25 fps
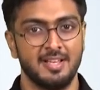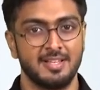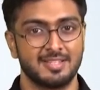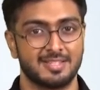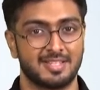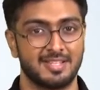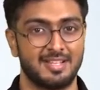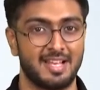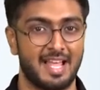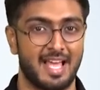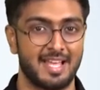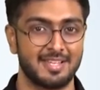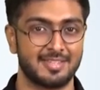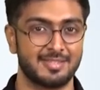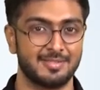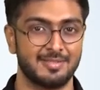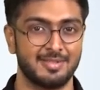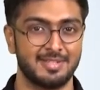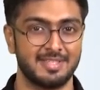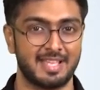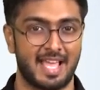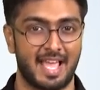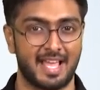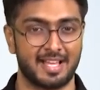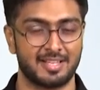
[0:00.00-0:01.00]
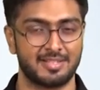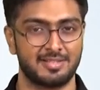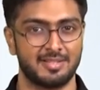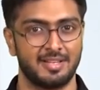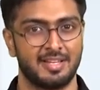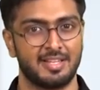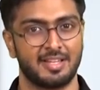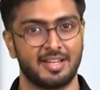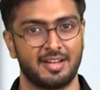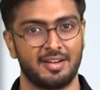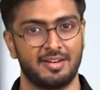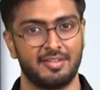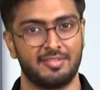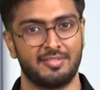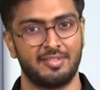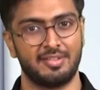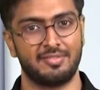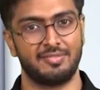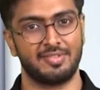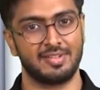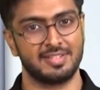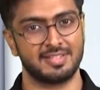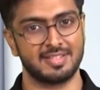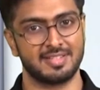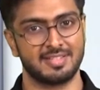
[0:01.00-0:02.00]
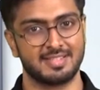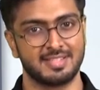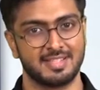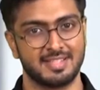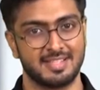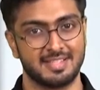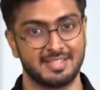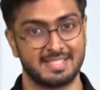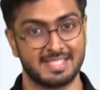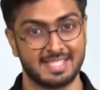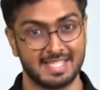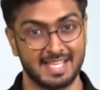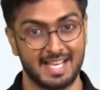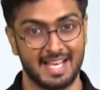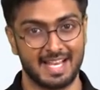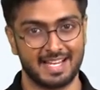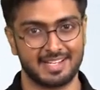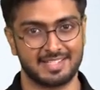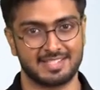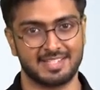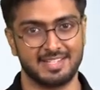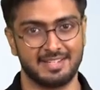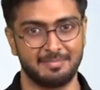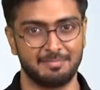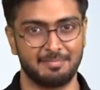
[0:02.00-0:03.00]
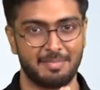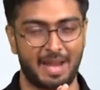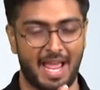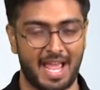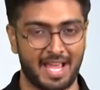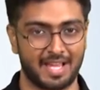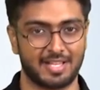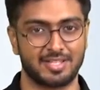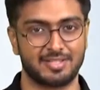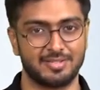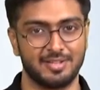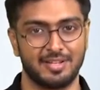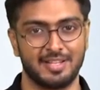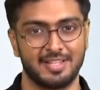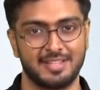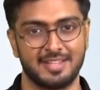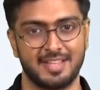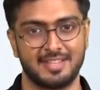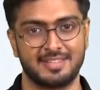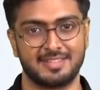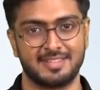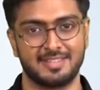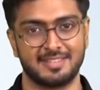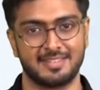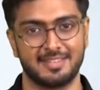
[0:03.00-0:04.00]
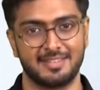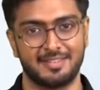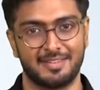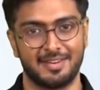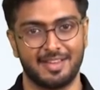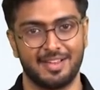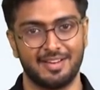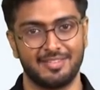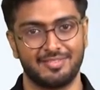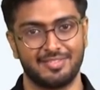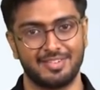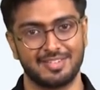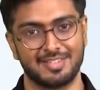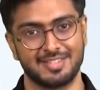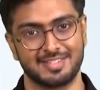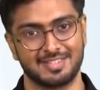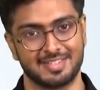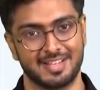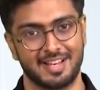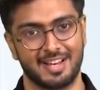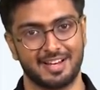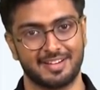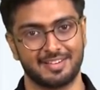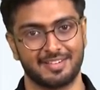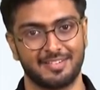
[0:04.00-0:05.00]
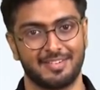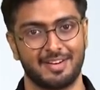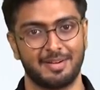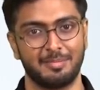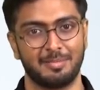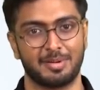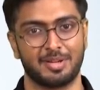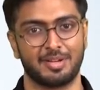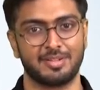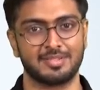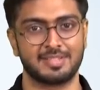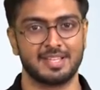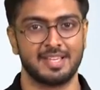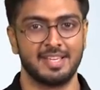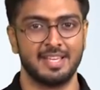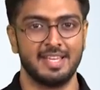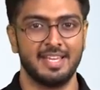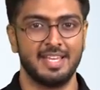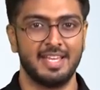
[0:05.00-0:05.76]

So lasso is actually kind of a feature selection actually it's a real feature selector right because